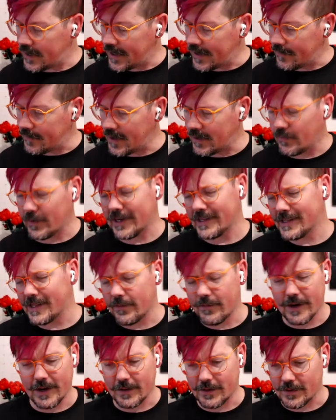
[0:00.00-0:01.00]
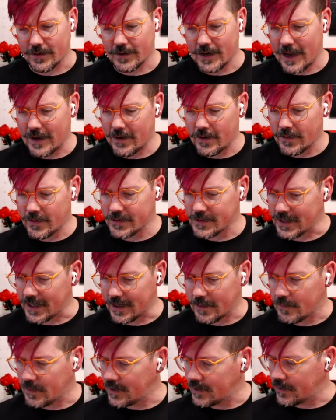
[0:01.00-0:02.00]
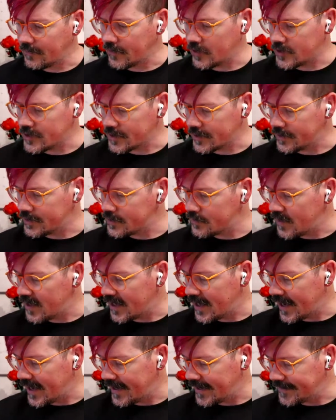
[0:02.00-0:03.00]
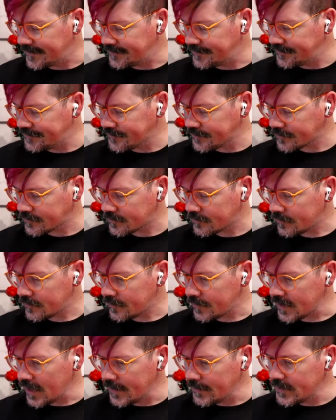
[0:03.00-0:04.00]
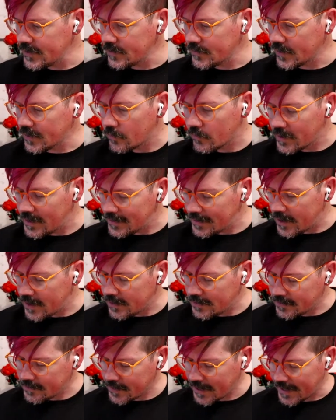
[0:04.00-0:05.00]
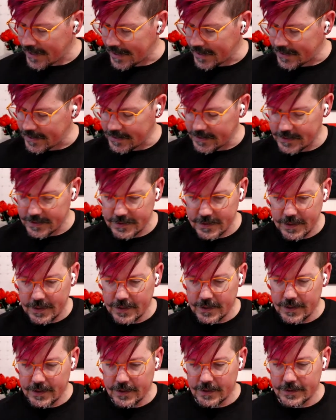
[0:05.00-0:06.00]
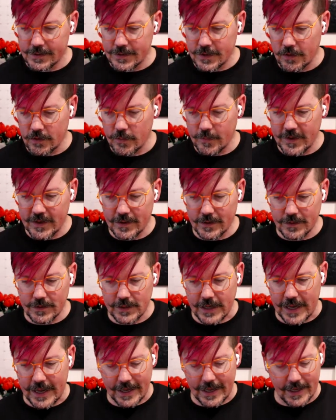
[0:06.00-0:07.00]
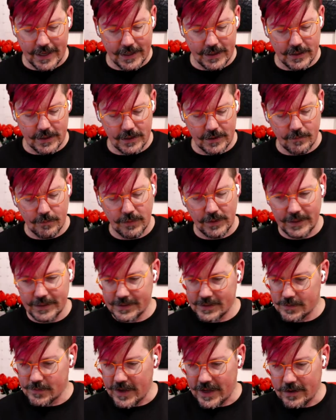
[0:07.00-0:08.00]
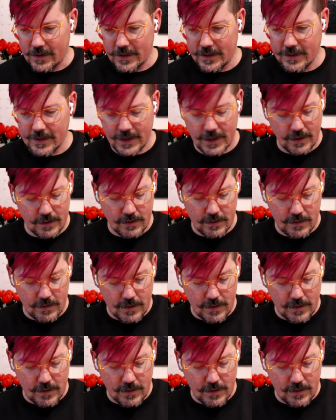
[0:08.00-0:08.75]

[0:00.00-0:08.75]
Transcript: And when I say regular, I know there's like a million versions, but I've been doing Reload and Zero Build and Blitz Battle, I think.